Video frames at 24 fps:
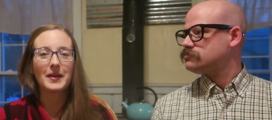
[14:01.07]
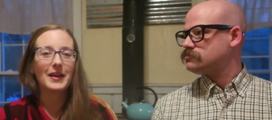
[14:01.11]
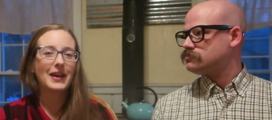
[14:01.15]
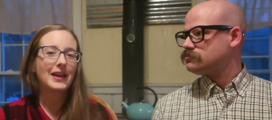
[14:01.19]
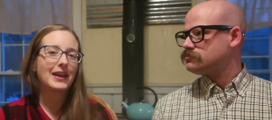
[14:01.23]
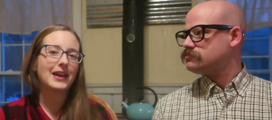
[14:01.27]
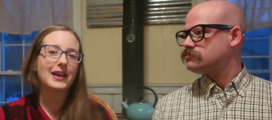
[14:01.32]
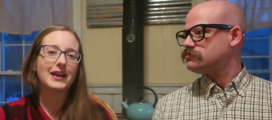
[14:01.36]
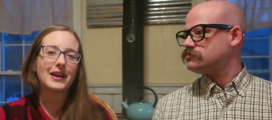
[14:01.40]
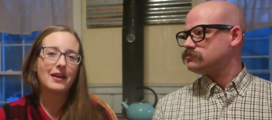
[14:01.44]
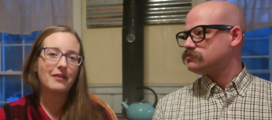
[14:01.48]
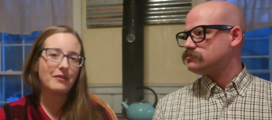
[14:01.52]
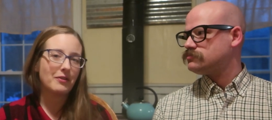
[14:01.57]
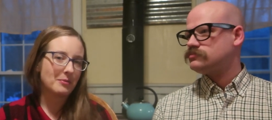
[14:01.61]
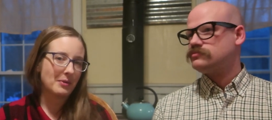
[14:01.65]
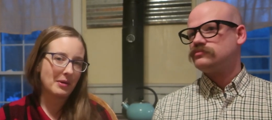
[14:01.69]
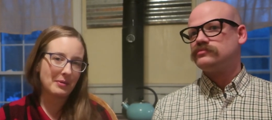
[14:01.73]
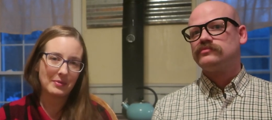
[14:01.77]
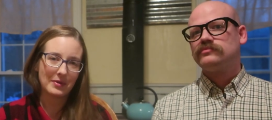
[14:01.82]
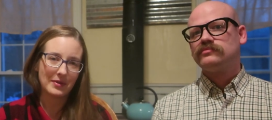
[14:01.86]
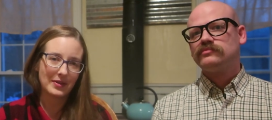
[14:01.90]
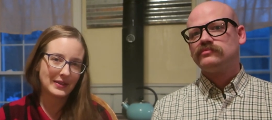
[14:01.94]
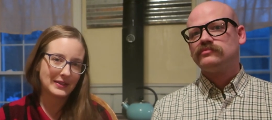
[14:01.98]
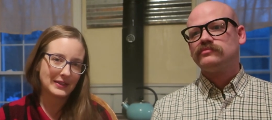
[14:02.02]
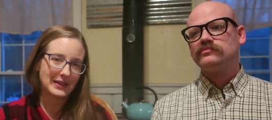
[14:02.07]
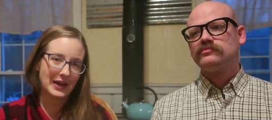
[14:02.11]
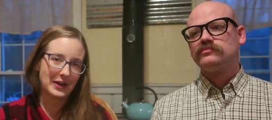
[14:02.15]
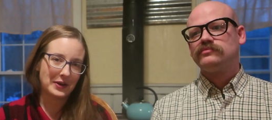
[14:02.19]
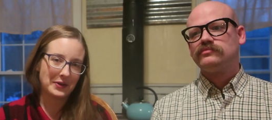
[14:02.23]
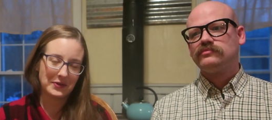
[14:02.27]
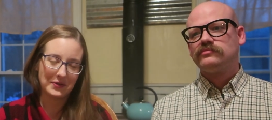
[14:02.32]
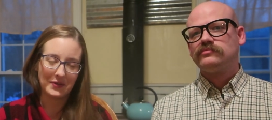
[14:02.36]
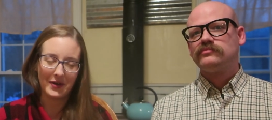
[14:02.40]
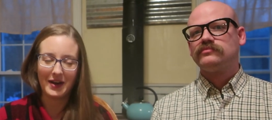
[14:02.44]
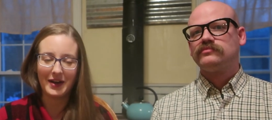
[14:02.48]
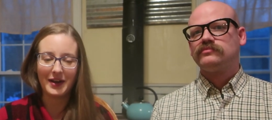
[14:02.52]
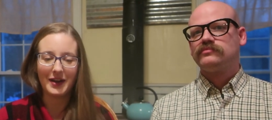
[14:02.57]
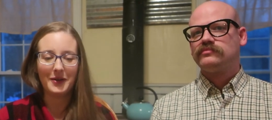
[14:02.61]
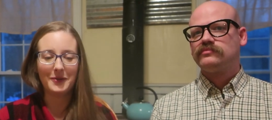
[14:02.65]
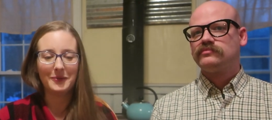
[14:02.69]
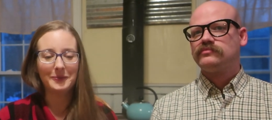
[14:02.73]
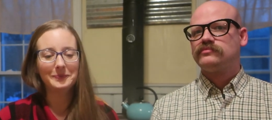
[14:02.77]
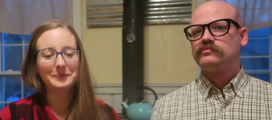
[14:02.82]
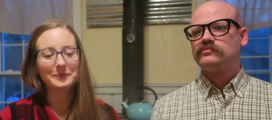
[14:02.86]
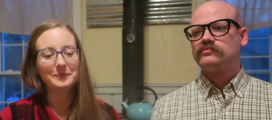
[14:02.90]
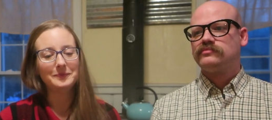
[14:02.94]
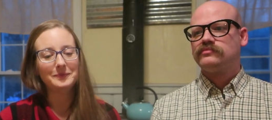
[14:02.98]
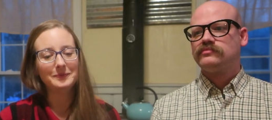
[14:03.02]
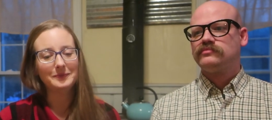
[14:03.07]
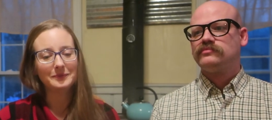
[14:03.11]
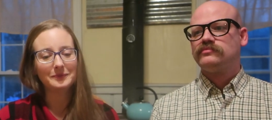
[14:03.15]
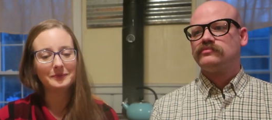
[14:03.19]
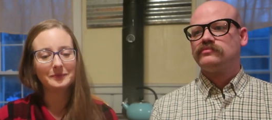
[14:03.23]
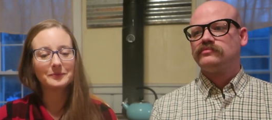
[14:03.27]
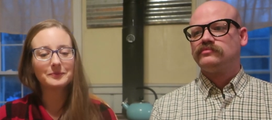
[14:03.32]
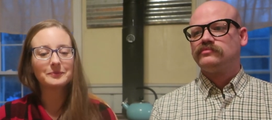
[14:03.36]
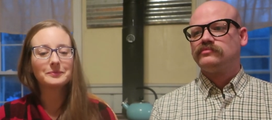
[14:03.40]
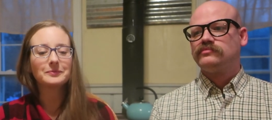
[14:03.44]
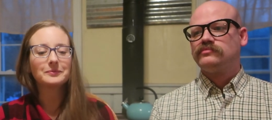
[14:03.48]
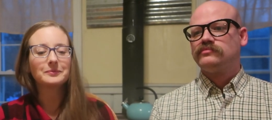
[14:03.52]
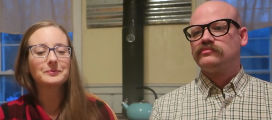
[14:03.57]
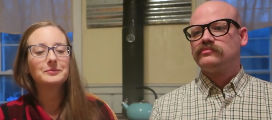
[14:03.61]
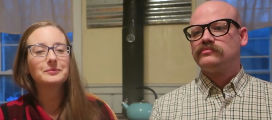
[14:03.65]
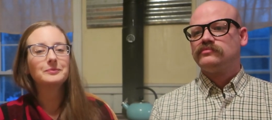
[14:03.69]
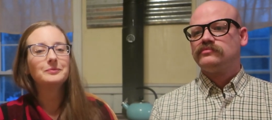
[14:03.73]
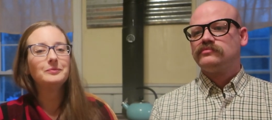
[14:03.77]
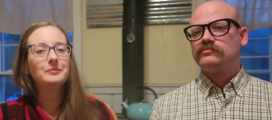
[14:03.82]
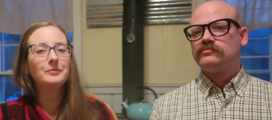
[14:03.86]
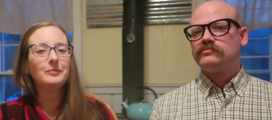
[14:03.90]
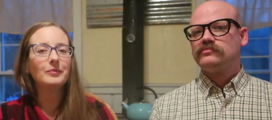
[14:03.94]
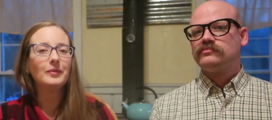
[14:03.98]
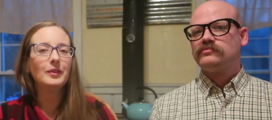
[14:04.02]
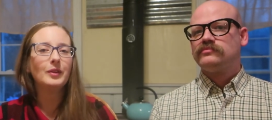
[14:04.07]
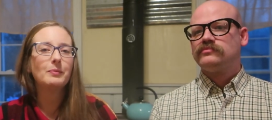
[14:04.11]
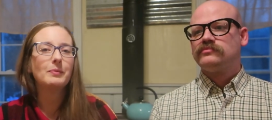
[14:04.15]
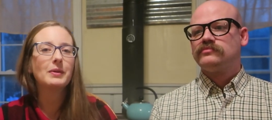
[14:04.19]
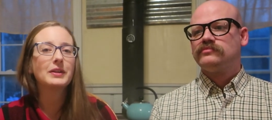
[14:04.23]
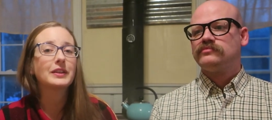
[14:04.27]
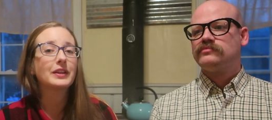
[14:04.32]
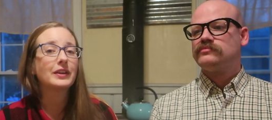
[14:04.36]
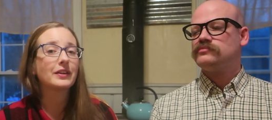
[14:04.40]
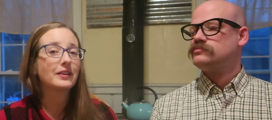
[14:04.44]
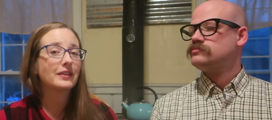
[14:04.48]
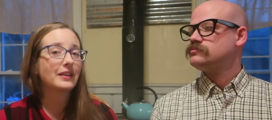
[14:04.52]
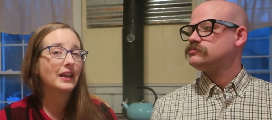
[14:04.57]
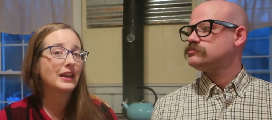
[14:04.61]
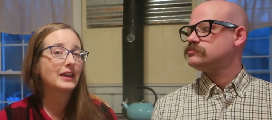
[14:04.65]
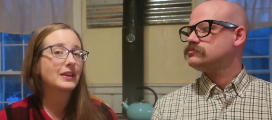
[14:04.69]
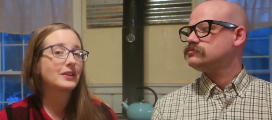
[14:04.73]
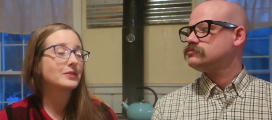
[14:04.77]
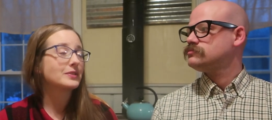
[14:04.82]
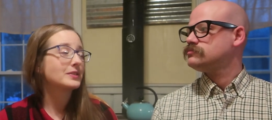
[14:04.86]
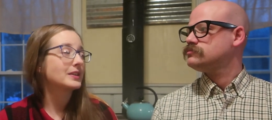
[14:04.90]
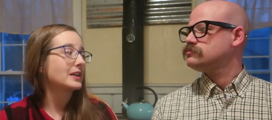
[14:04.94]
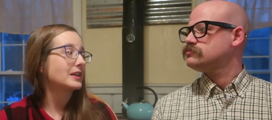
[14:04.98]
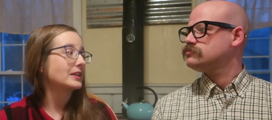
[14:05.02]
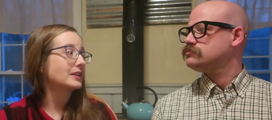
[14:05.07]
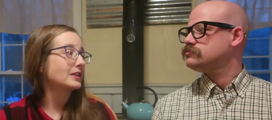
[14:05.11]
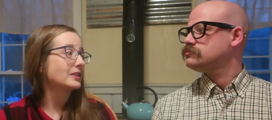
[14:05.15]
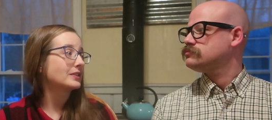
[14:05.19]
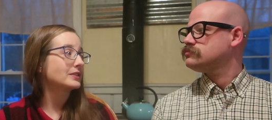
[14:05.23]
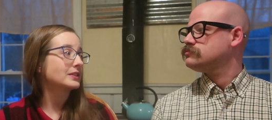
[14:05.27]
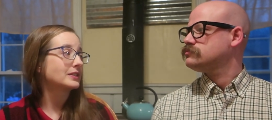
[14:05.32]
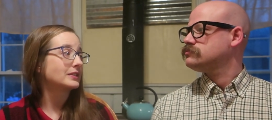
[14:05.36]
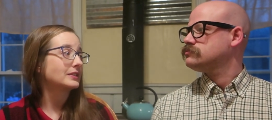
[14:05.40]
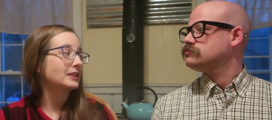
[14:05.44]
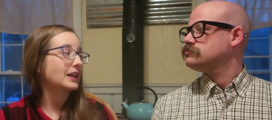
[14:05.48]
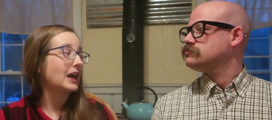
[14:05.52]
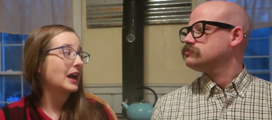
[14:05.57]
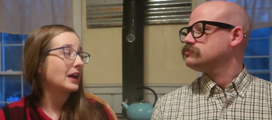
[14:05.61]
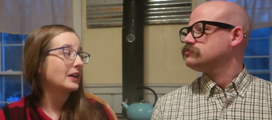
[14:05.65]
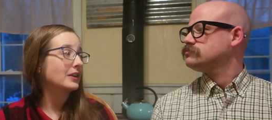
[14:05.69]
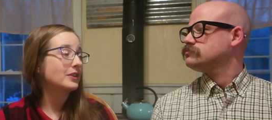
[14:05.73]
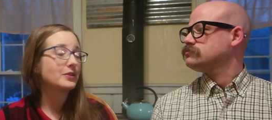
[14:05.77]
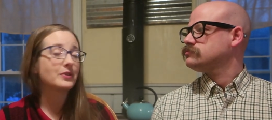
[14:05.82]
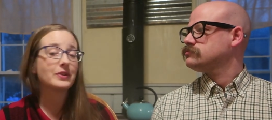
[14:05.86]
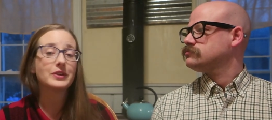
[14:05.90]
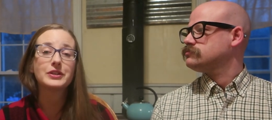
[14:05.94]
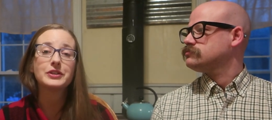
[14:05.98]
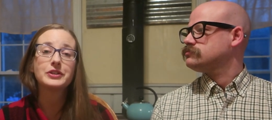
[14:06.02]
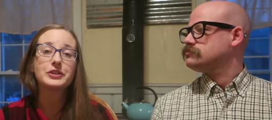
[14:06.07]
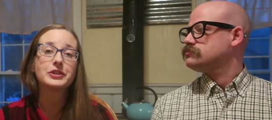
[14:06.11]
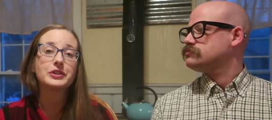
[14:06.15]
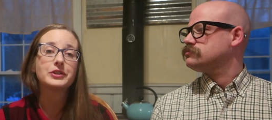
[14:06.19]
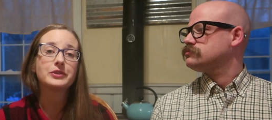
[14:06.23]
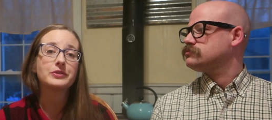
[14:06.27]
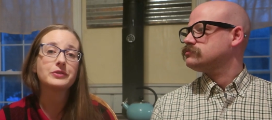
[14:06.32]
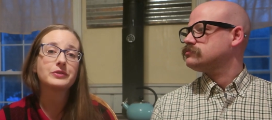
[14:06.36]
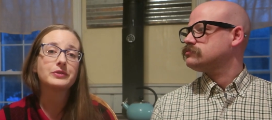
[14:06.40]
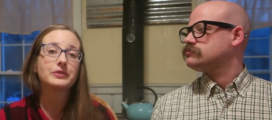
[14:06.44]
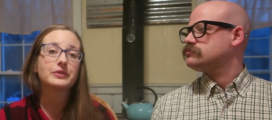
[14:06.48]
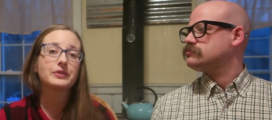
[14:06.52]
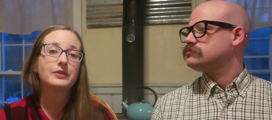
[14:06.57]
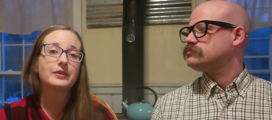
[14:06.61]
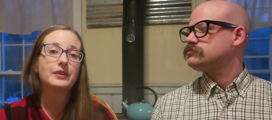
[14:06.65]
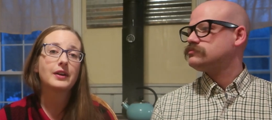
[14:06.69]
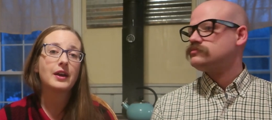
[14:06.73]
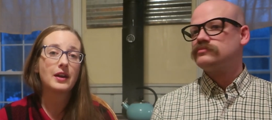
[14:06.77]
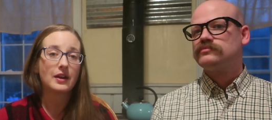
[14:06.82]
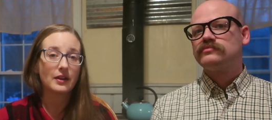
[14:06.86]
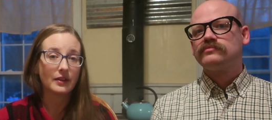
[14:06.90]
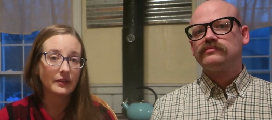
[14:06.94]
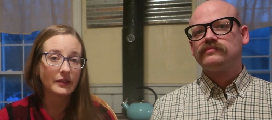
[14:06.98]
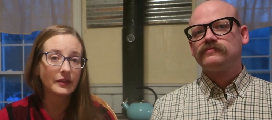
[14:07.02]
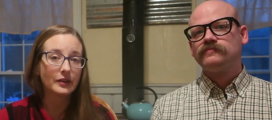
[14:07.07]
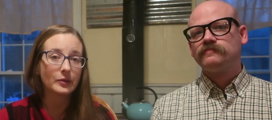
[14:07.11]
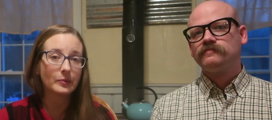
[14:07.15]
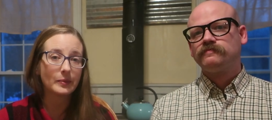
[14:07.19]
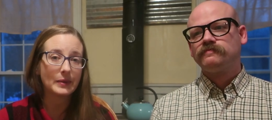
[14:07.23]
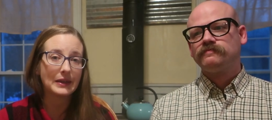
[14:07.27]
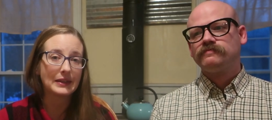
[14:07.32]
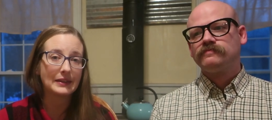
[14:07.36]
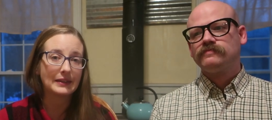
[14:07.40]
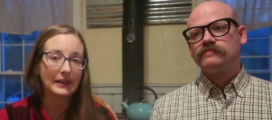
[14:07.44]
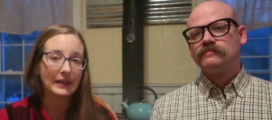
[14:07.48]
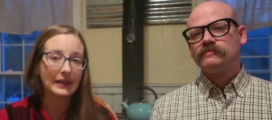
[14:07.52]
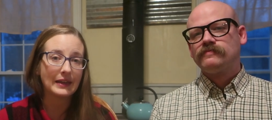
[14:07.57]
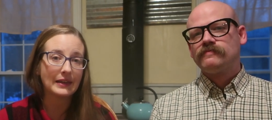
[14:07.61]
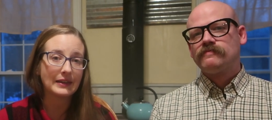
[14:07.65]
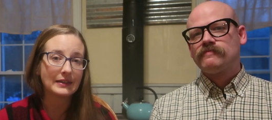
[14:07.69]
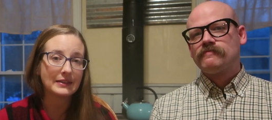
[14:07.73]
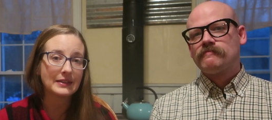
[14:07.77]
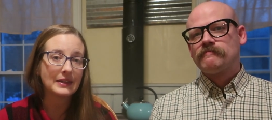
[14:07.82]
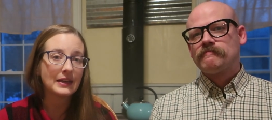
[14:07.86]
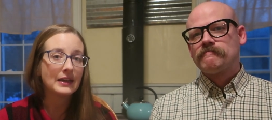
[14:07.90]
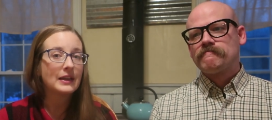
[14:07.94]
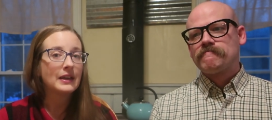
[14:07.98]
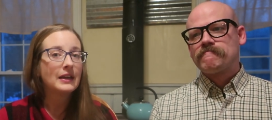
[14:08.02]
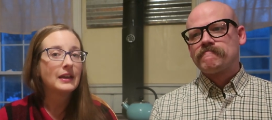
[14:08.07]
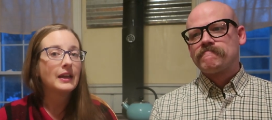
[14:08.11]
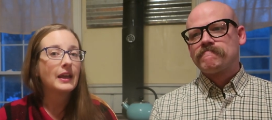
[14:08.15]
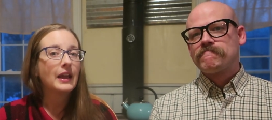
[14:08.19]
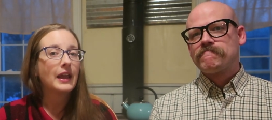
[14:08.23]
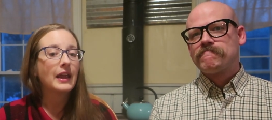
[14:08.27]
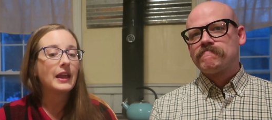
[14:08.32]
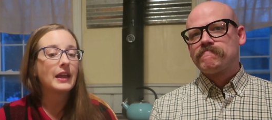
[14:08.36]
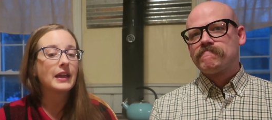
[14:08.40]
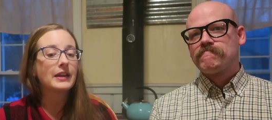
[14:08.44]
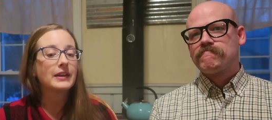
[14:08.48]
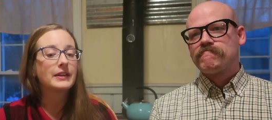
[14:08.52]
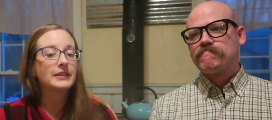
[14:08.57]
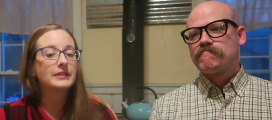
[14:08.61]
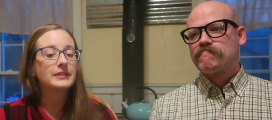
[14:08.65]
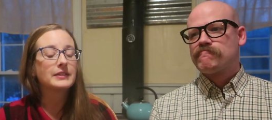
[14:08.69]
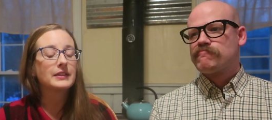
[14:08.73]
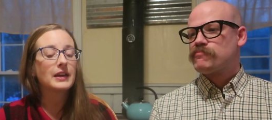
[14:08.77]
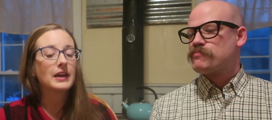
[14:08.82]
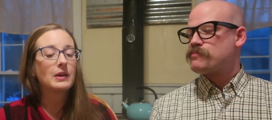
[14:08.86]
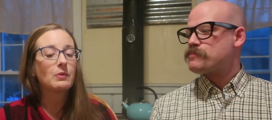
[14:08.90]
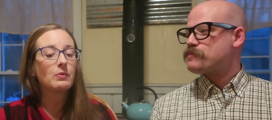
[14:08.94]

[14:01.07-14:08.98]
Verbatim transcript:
Speaker 1: it. I cannot remember the title right now. But there, like you said, there's a lot you can do on a little bit of land. And